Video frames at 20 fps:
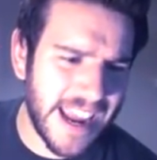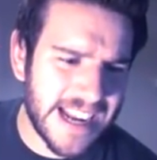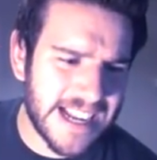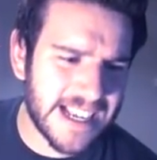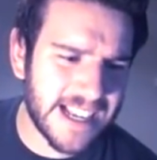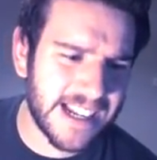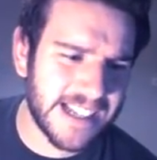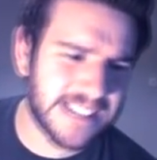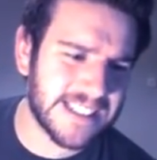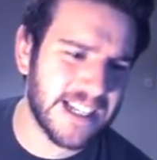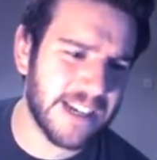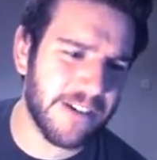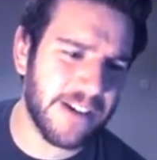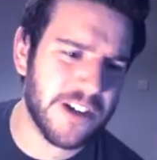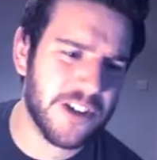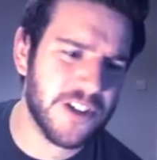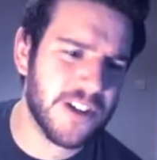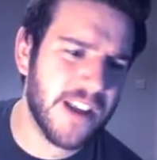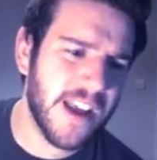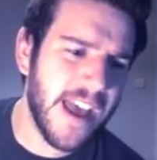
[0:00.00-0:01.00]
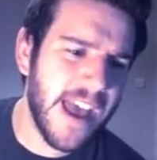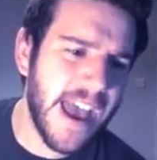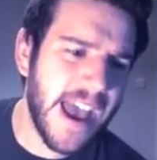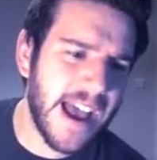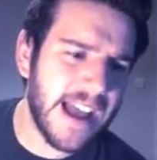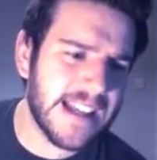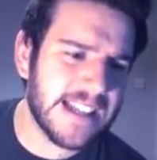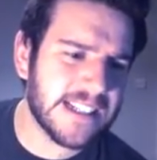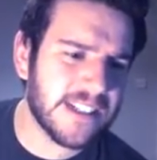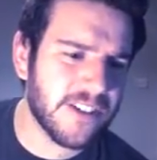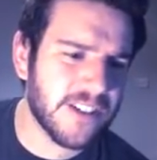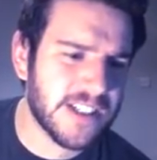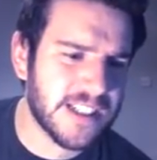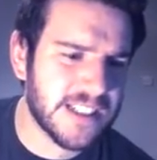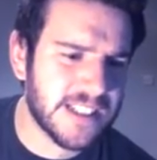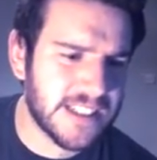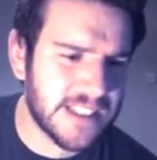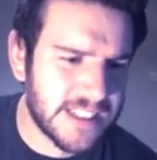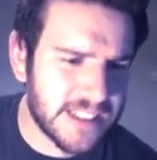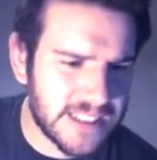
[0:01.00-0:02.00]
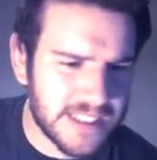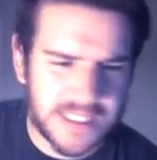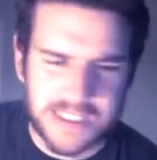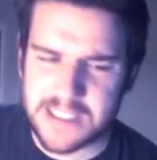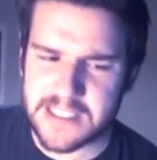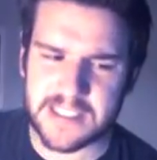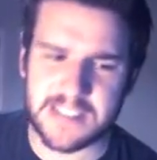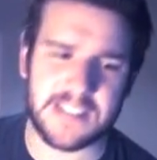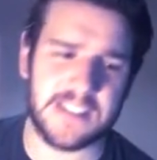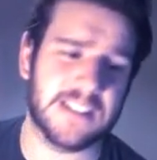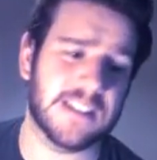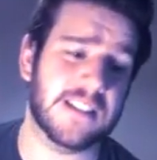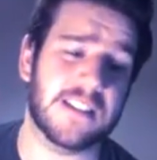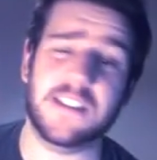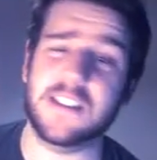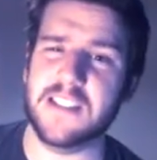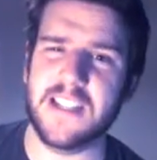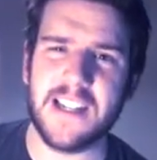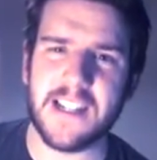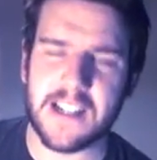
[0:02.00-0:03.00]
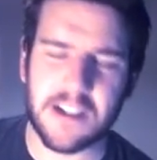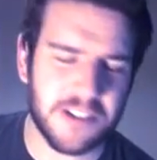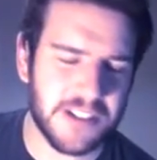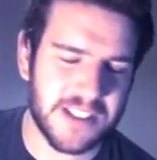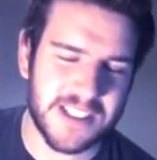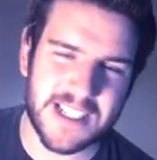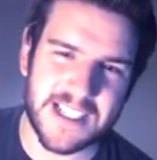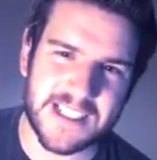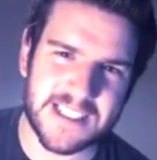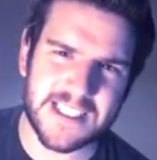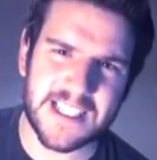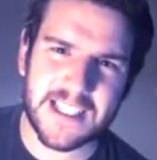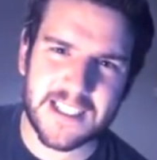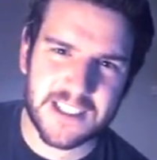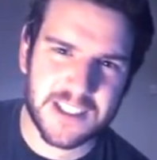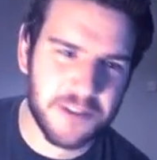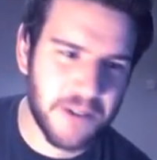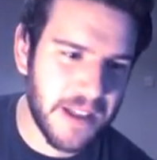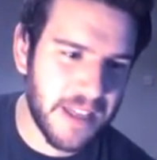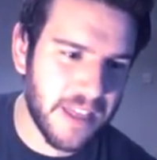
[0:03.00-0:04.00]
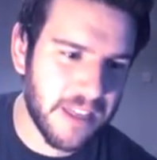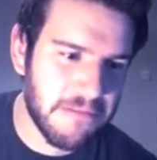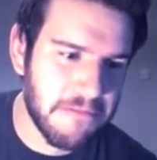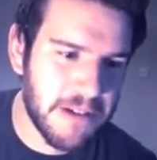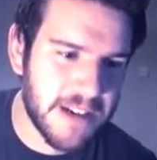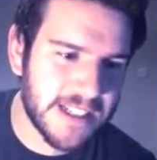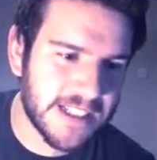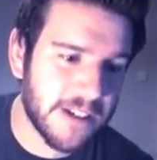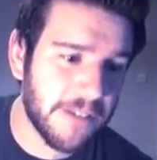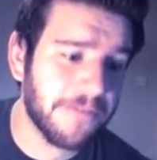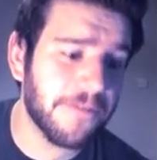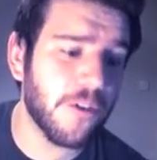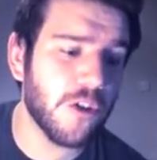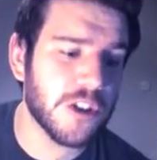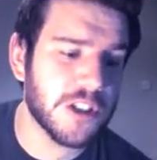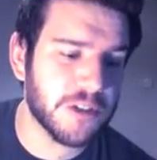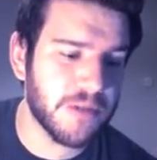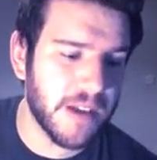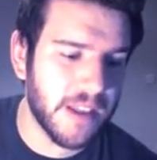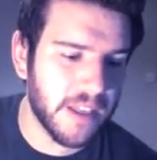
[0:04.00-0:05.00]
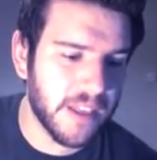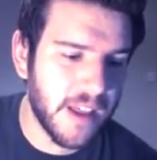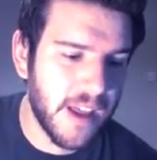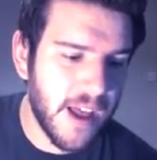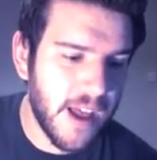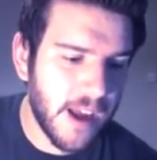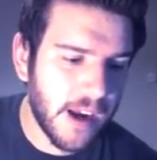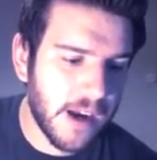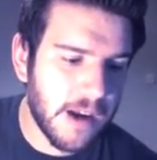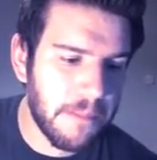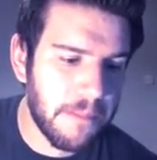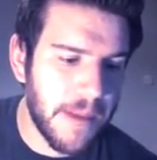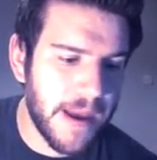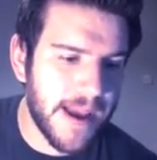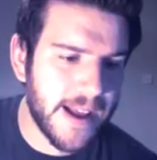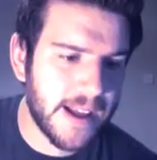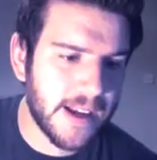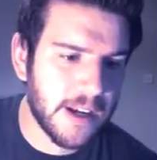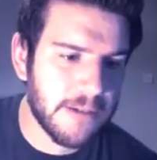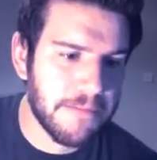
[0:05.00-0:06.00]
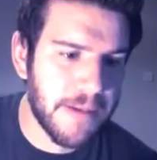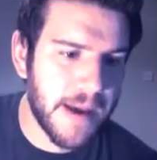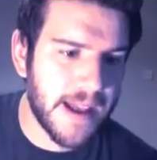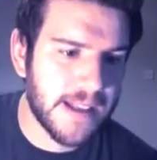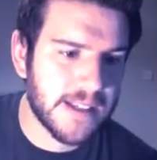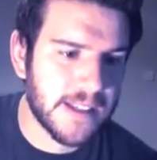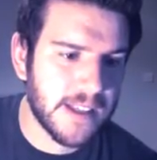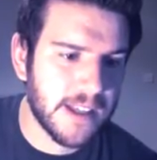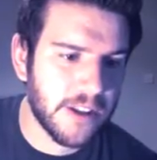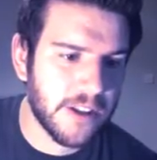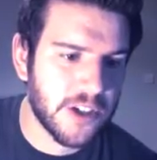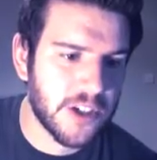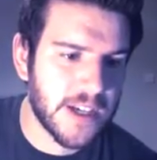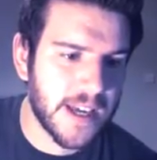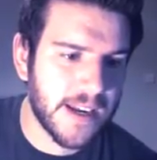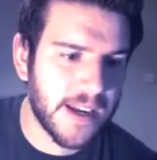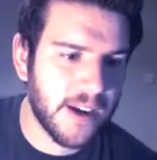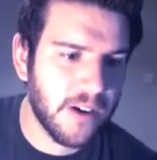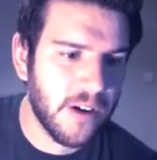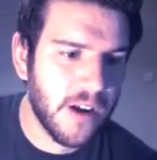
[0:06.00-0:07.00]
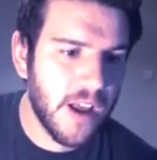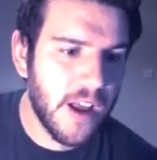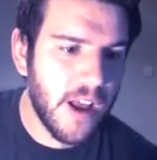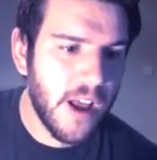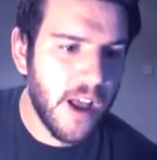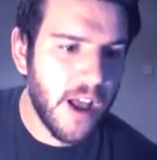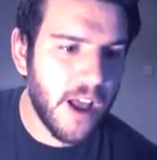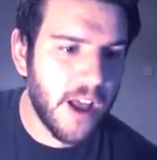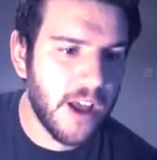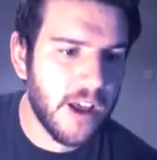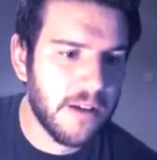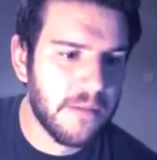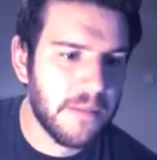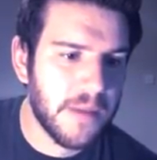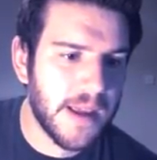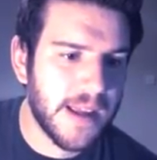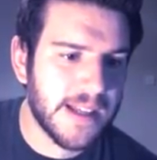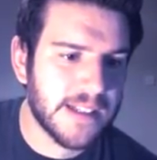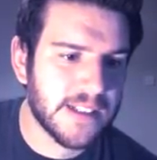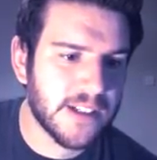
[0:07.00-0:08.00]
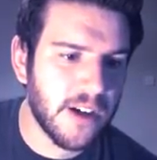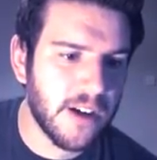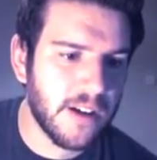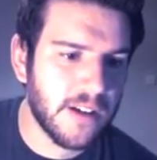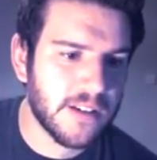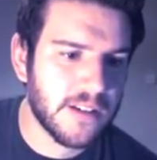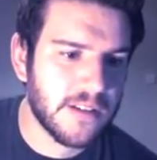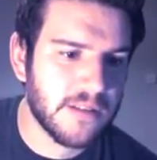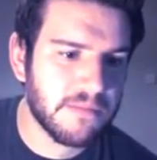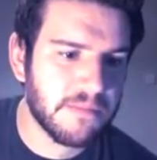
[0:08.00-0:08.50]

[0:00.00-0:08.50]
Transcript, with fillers: eight acceleration, and he's got six, I was going to say six strength, but he's got four strength. Compared, compared to the other Shadow, um, he's got